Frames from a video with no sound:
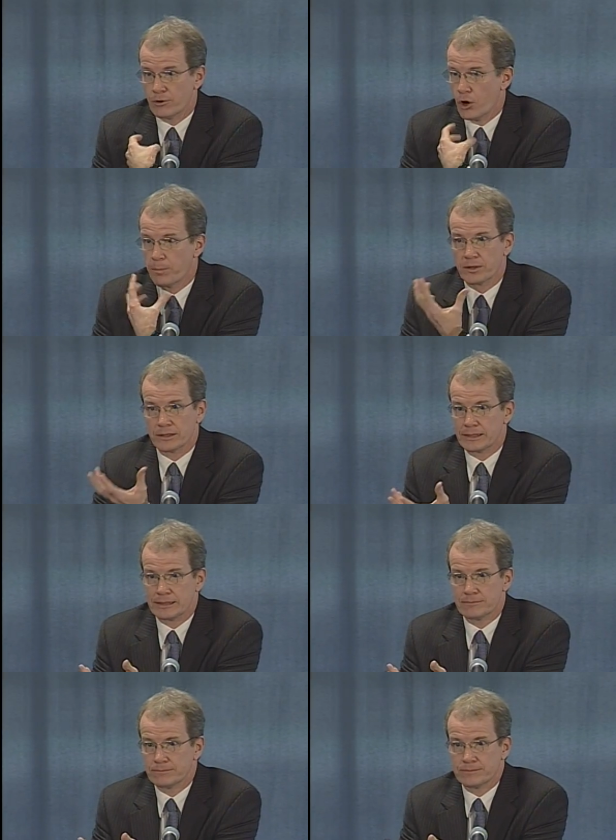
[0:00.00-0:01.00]
know,
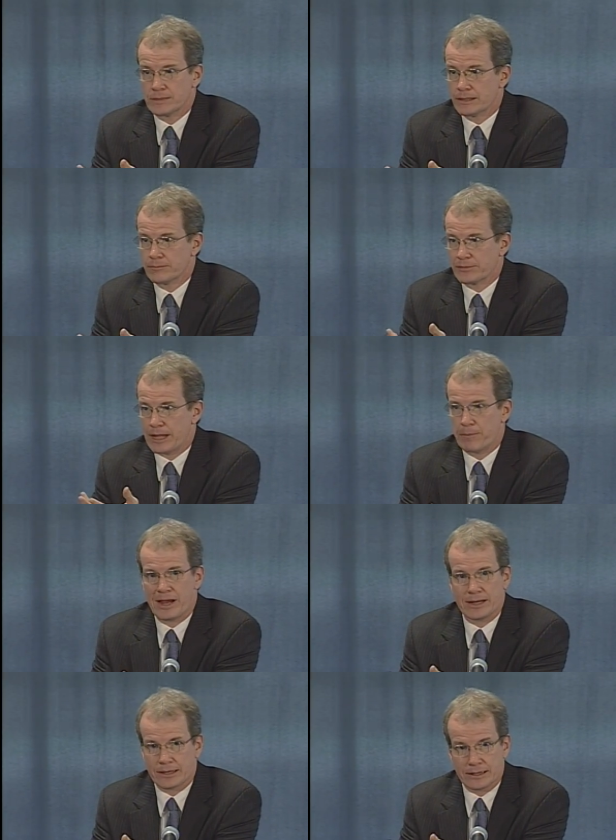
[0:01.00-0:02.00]
openly um,
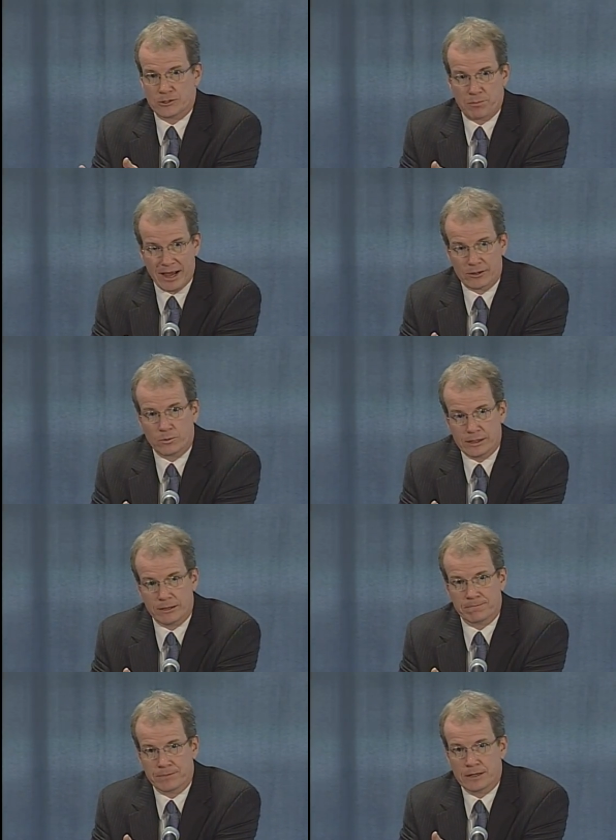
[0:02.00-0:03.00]
campaigning against Pat Quinn,